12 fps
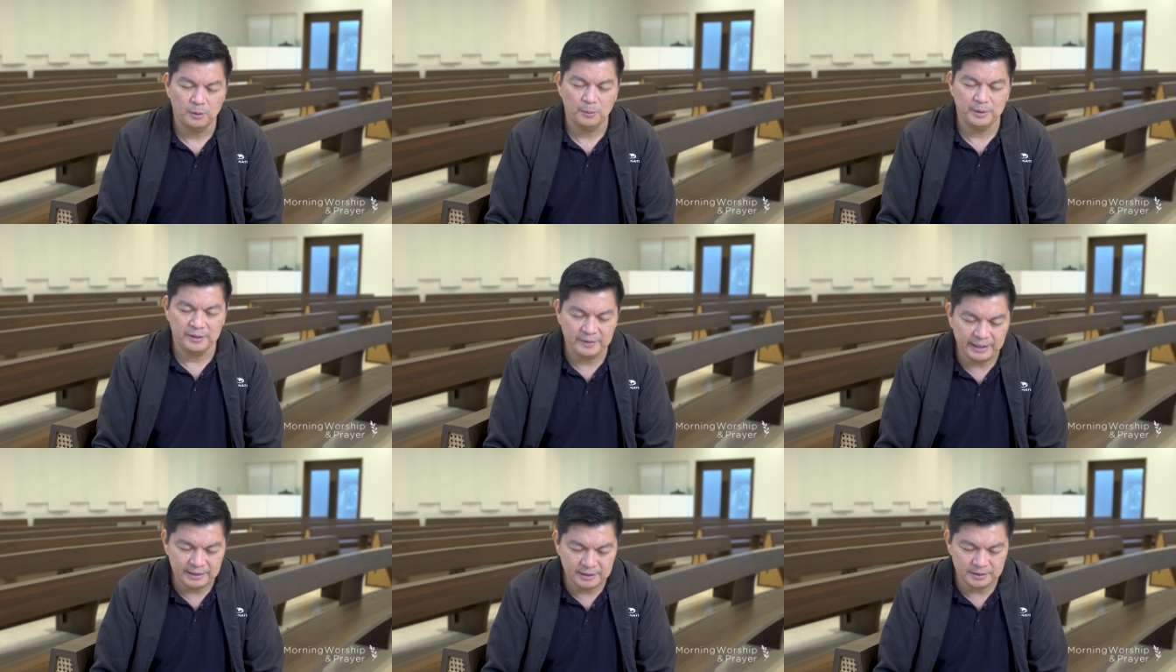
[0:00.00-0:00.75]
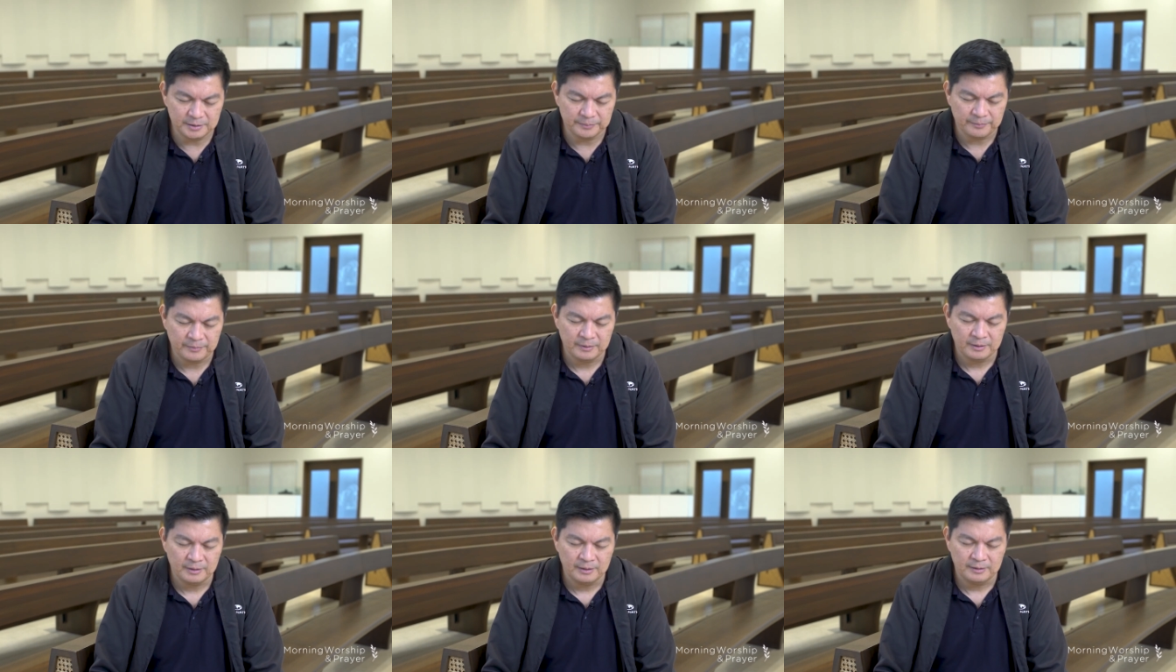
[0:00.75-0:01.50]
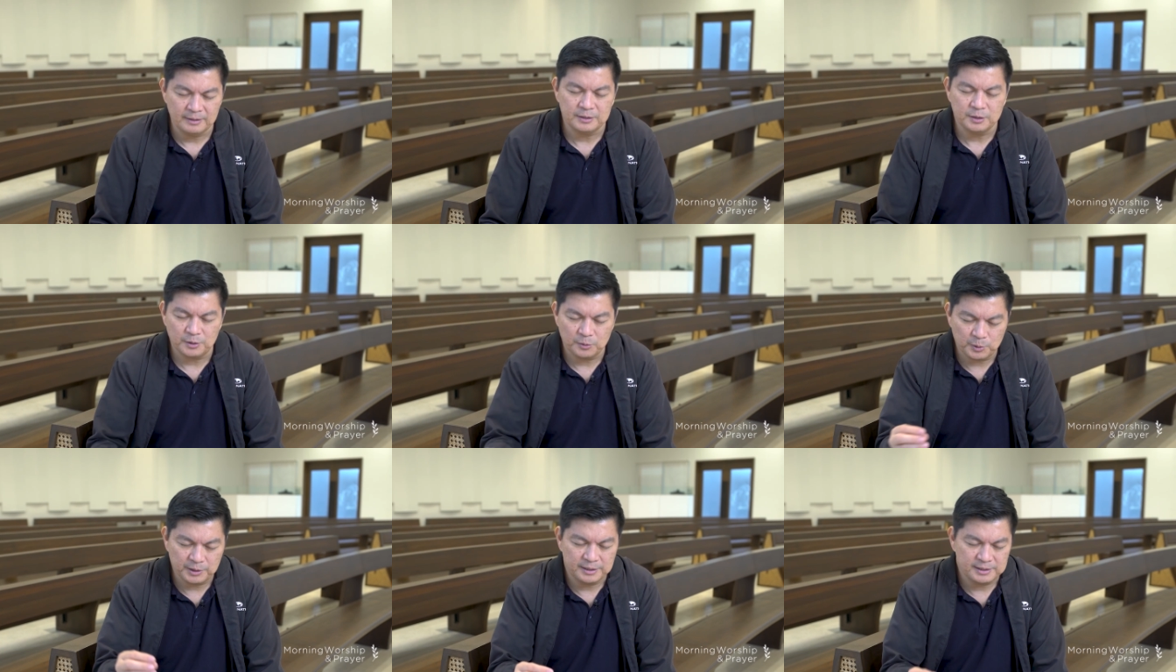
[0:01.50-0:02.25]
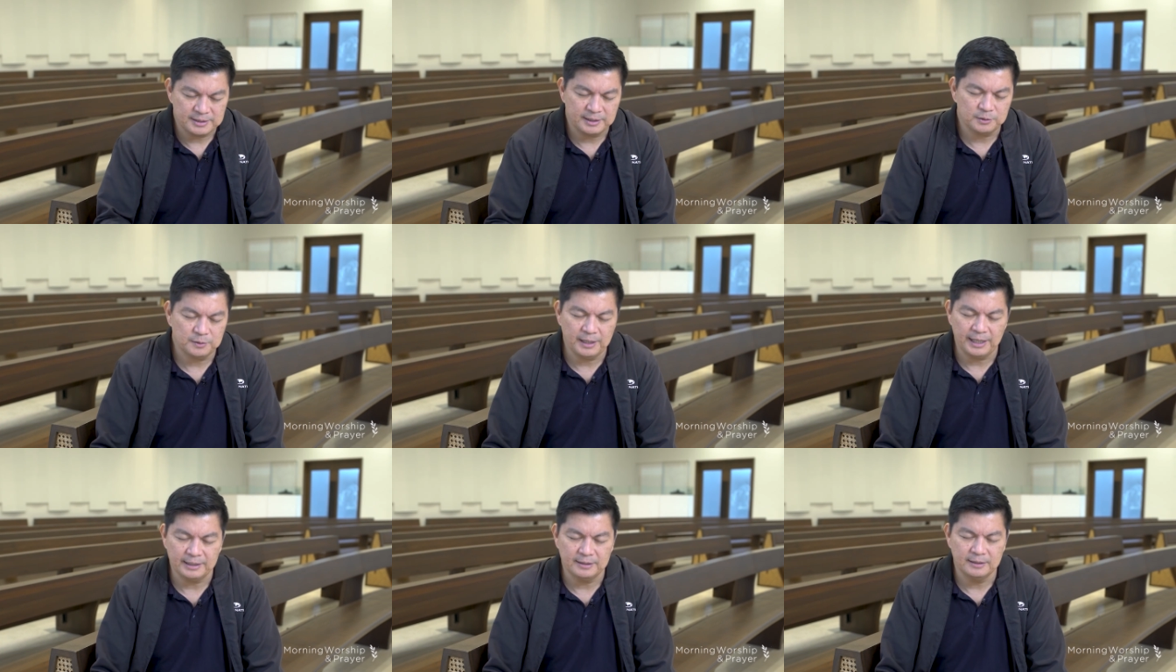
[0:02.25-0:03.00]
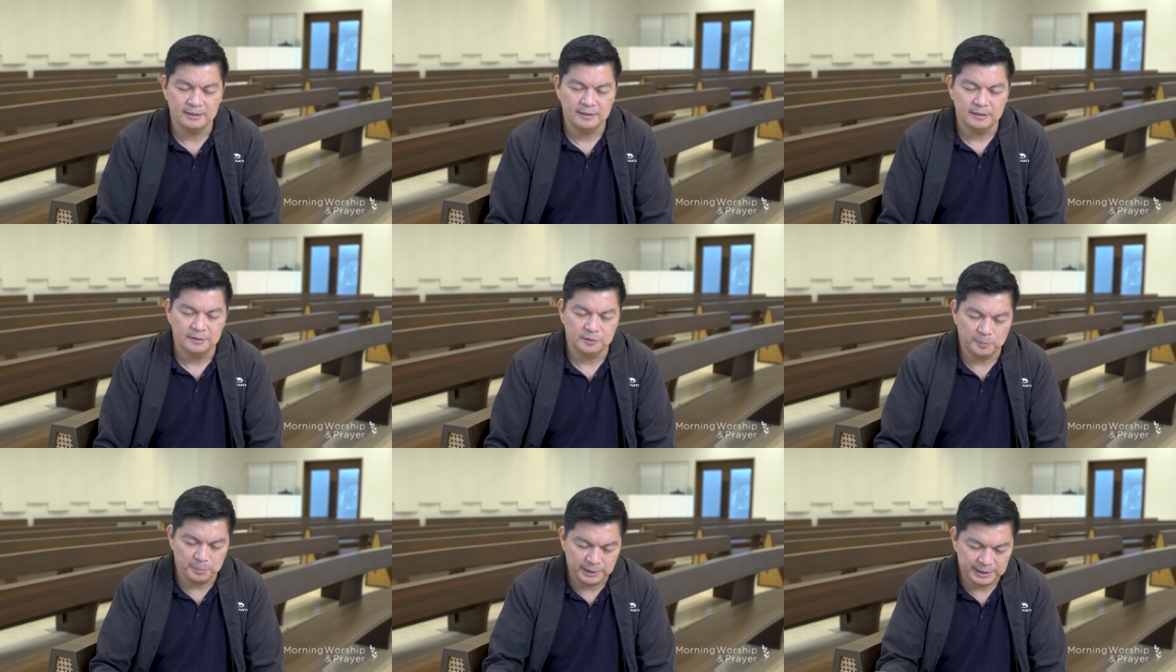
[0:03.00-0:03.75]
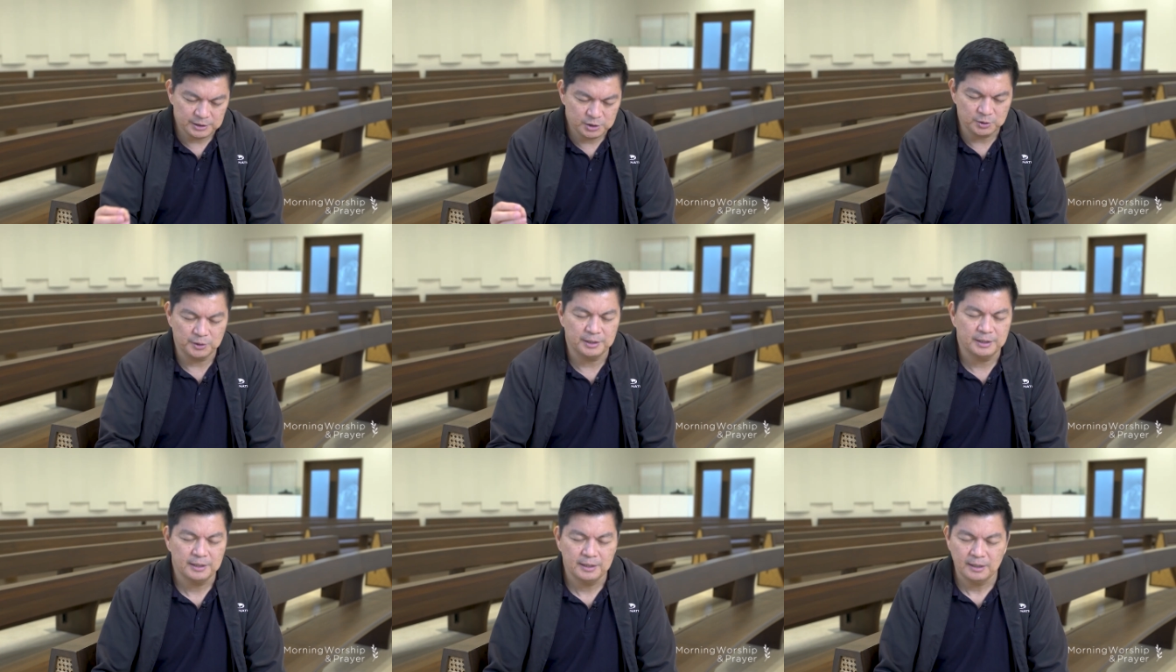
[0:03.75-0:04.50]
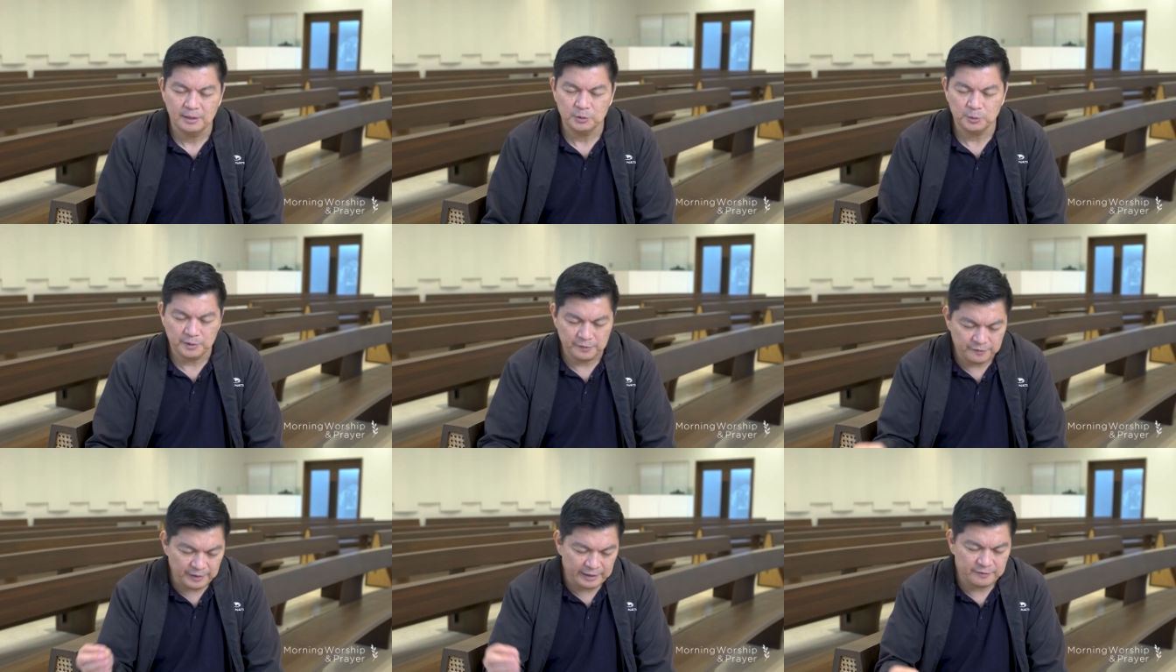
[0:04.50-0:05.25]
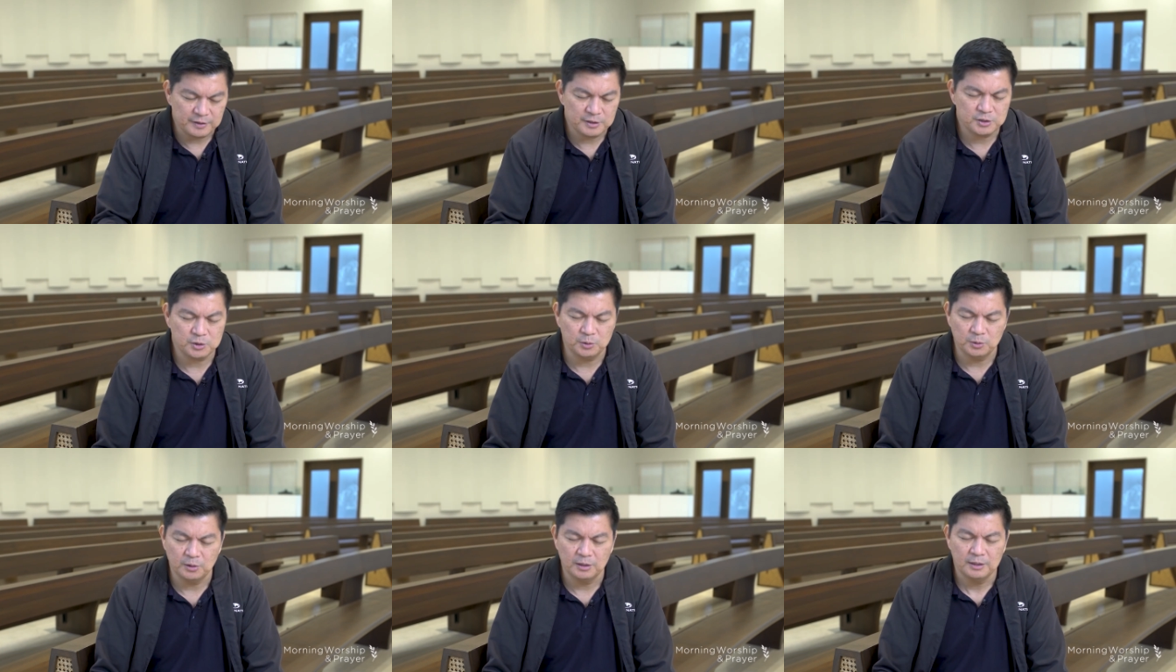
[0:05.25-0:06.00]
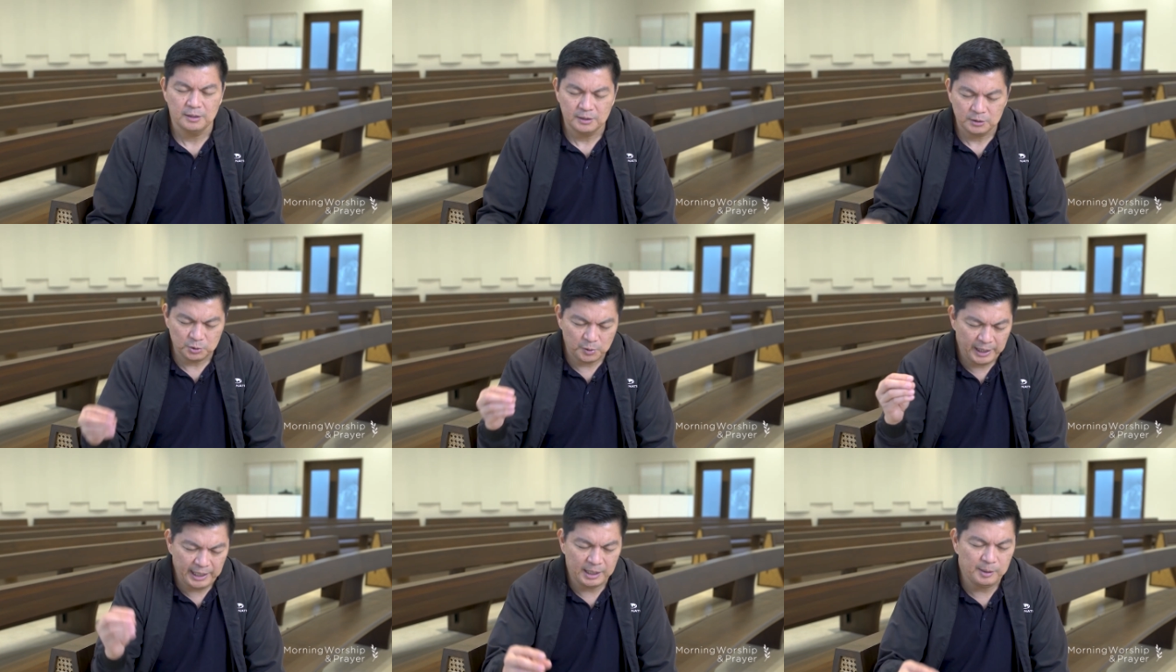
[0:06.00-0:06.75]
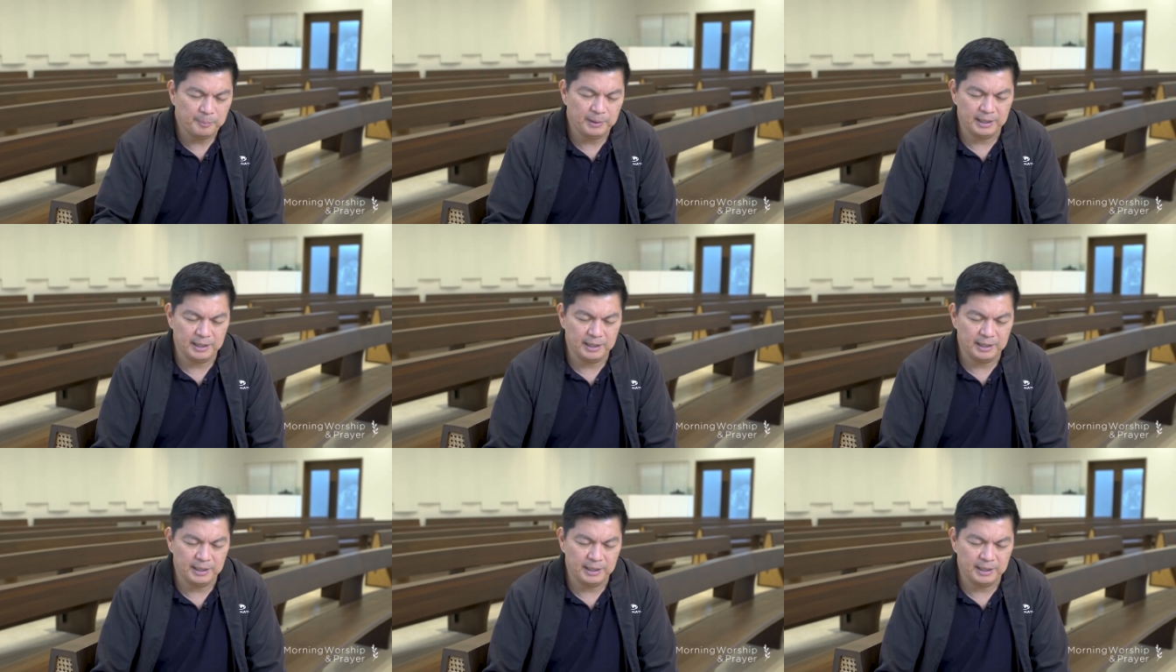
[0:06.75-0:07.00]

we thank you that your Word is there to guide, to bring joy, to revive our soul, to help